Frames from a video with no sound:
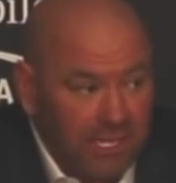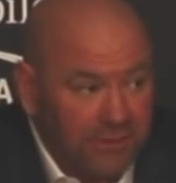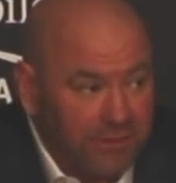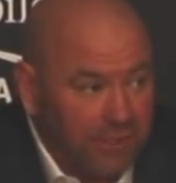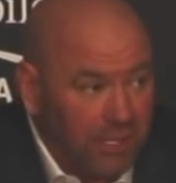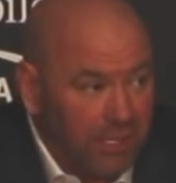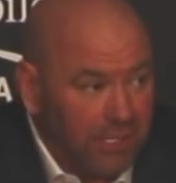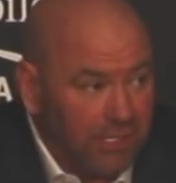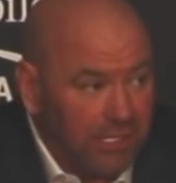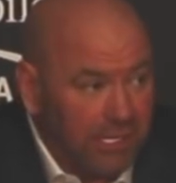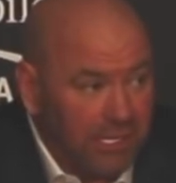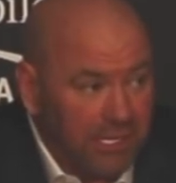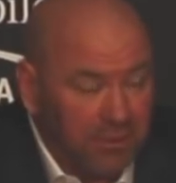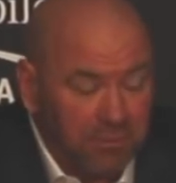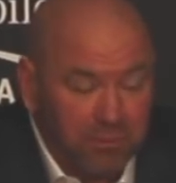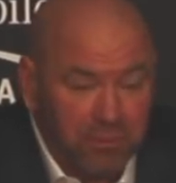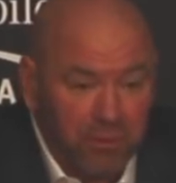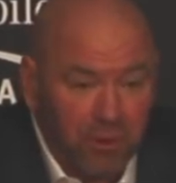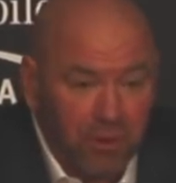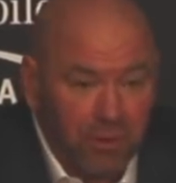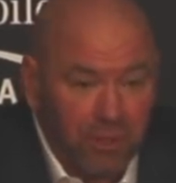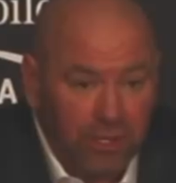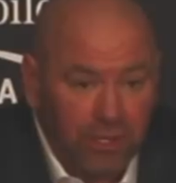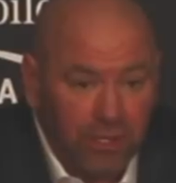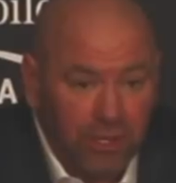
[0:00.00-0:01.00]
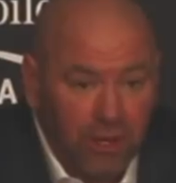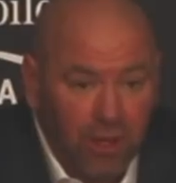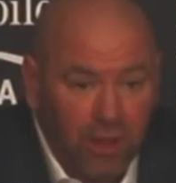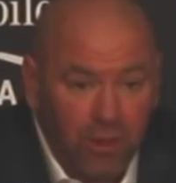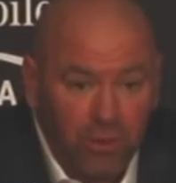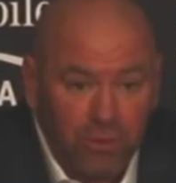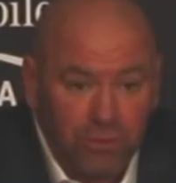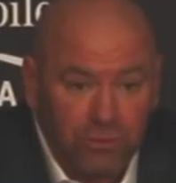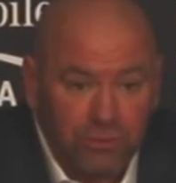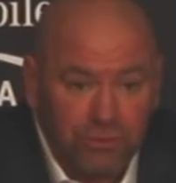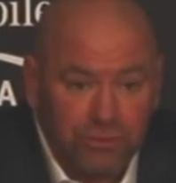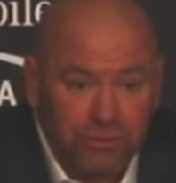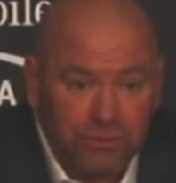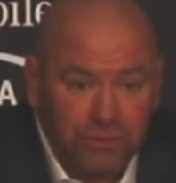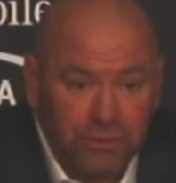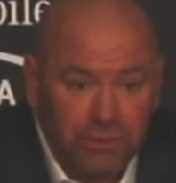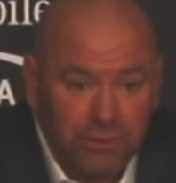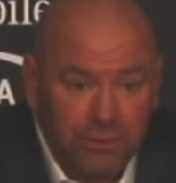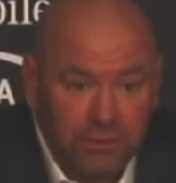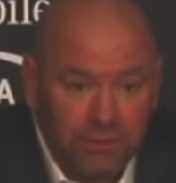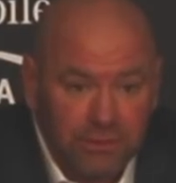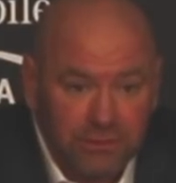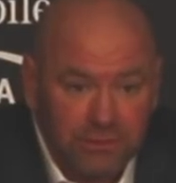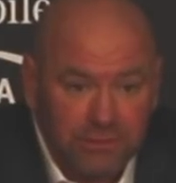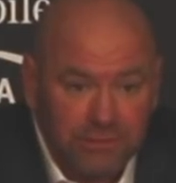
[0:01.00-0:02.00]
I thought he had a broken nose.
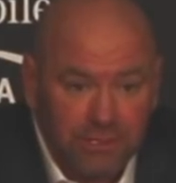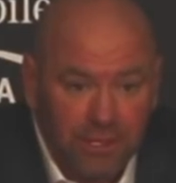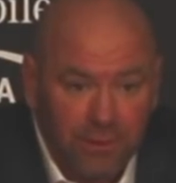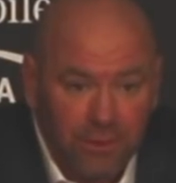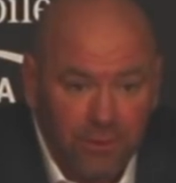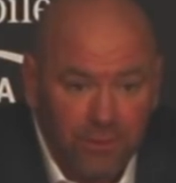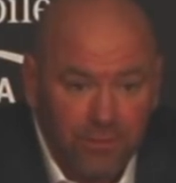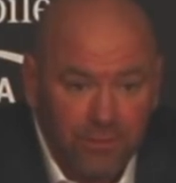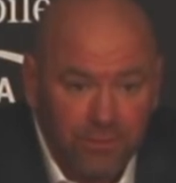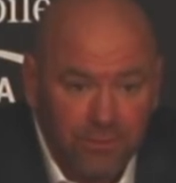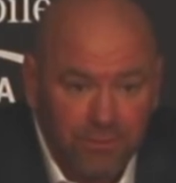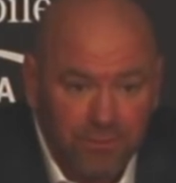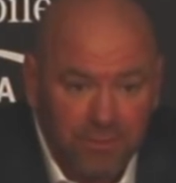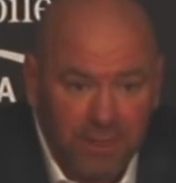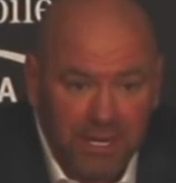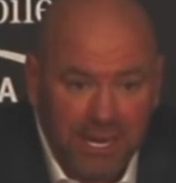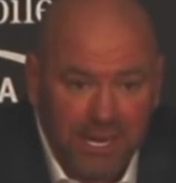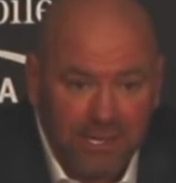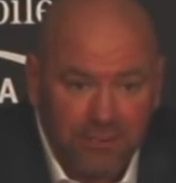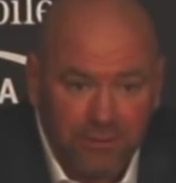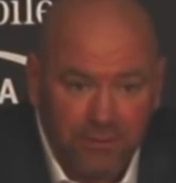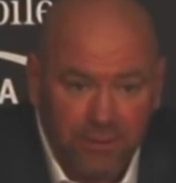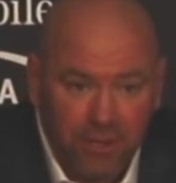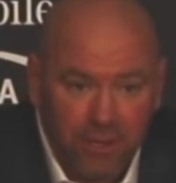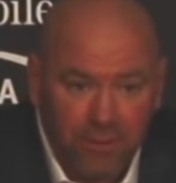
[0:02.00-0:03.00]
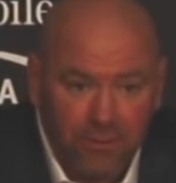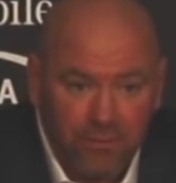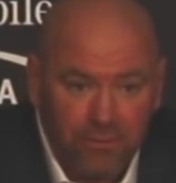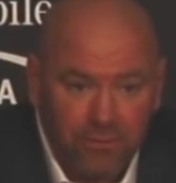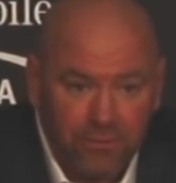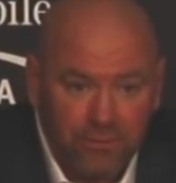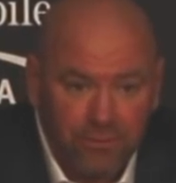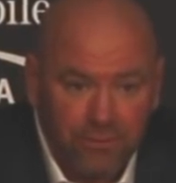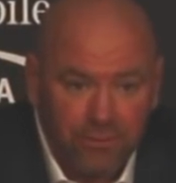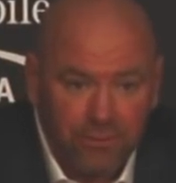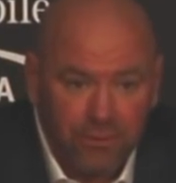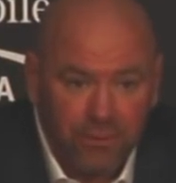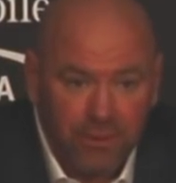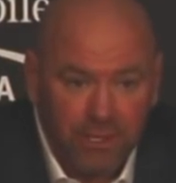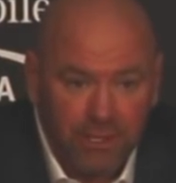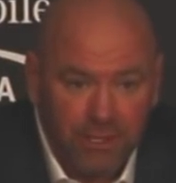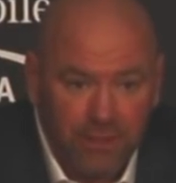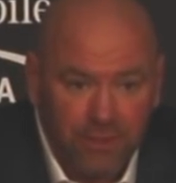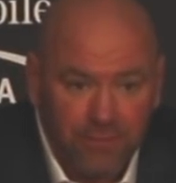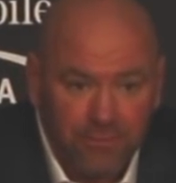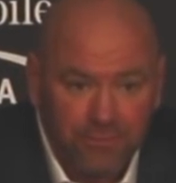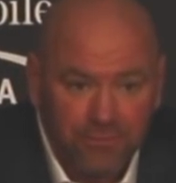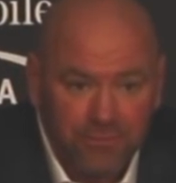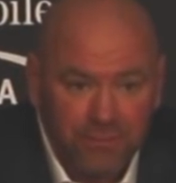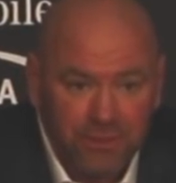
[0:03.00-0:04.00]
But I don't know. What do I
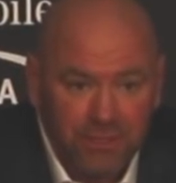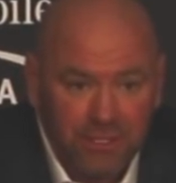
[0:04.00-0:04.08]
know?